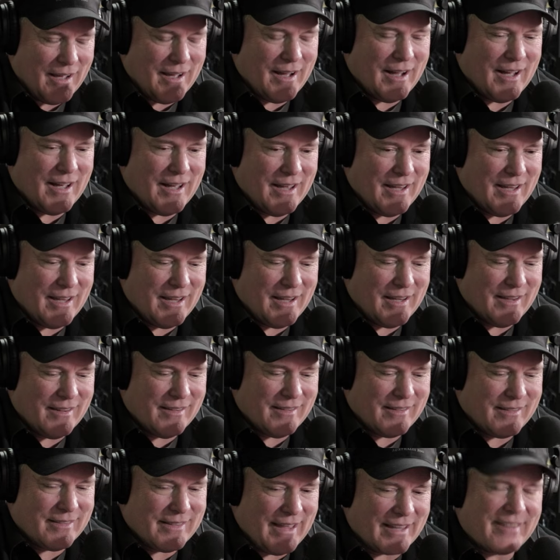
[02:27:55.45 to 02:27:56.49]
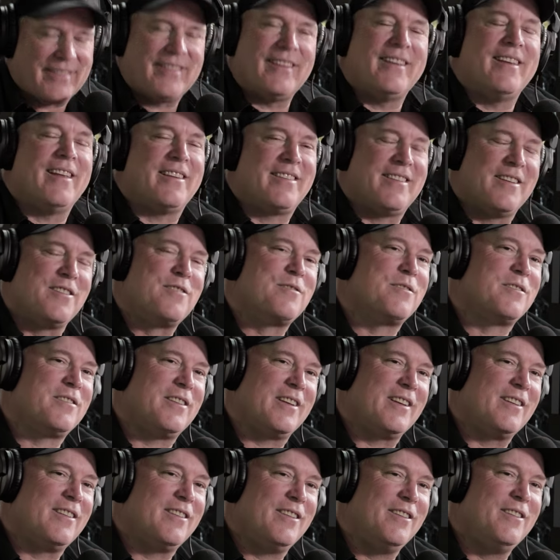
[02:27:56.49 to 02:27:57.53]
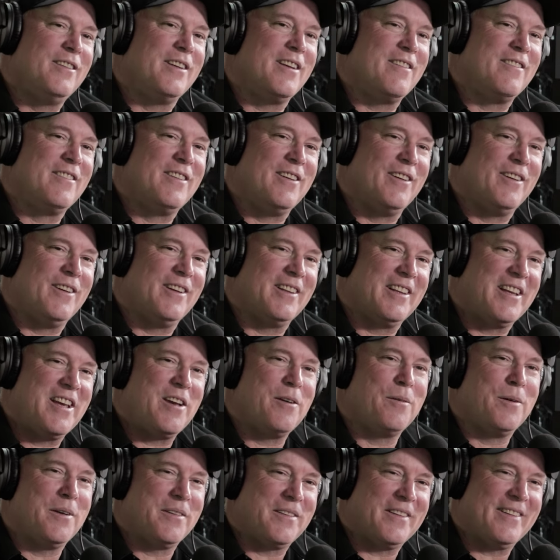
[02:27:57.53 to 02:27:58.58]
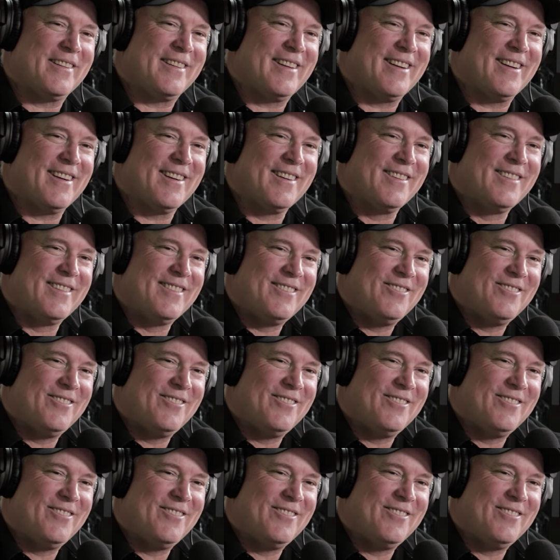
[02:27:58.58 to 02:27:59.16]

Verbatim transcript: That's interesting too, even though Aaliyah wasn't there.